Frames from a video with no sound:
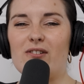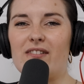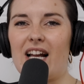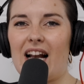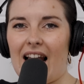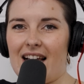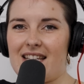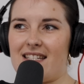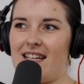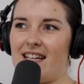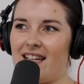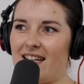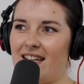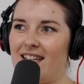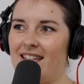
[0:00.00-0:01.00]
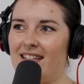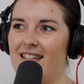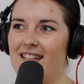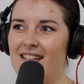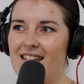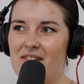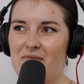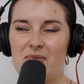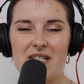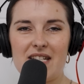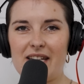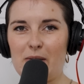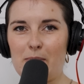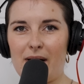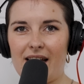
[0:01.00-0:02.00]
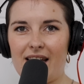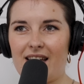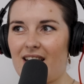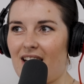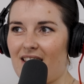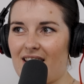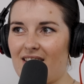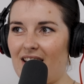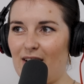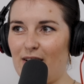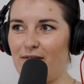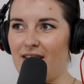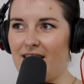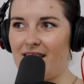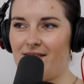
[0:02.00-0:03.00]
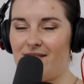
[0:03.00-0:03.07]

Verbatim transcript: of classic steel bike. I think they're lovely.